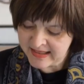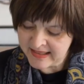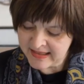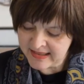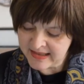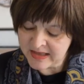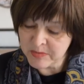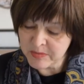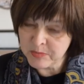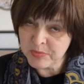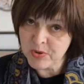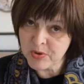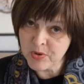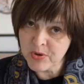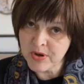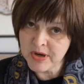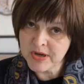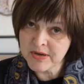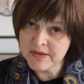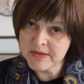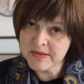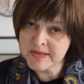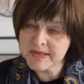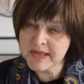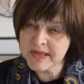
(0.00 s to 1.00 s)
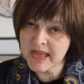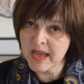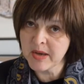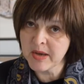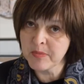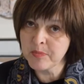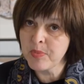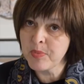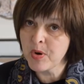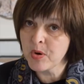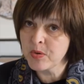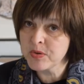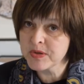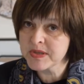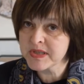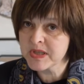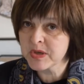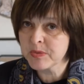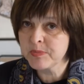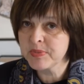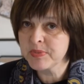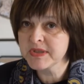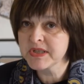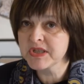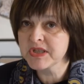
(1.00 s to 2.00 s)
The employers can post
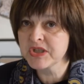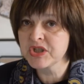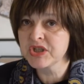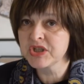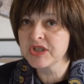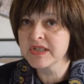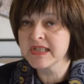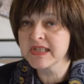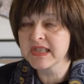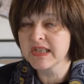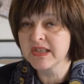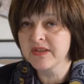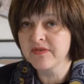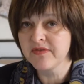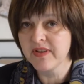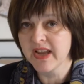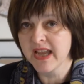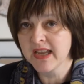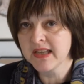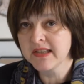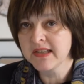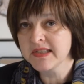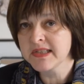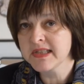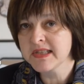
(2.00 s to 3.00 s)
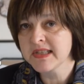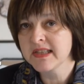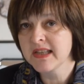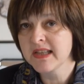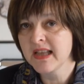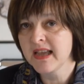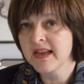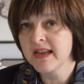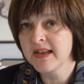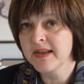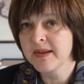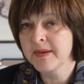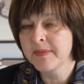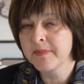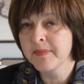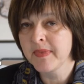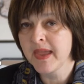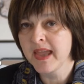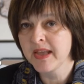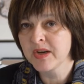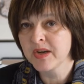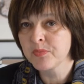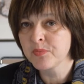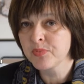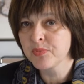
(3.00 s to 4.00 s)
their positions in advance, um,
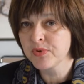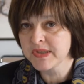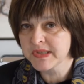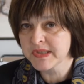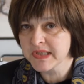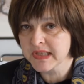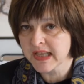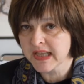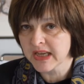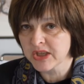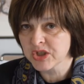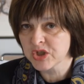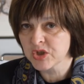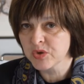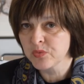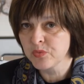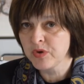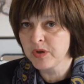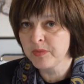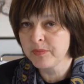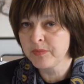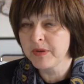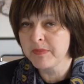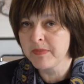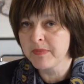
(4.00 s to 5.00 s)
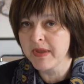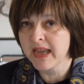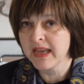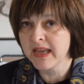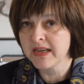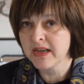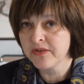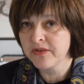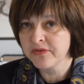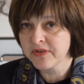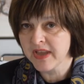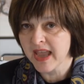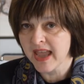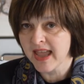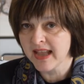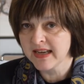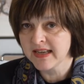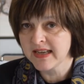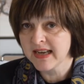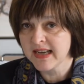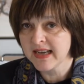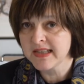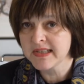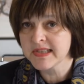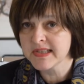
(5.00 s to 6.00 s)
and a pre-selection will be made of
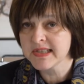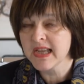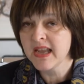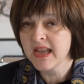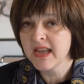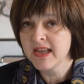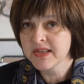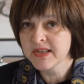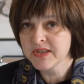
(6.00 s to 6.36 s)
candidates.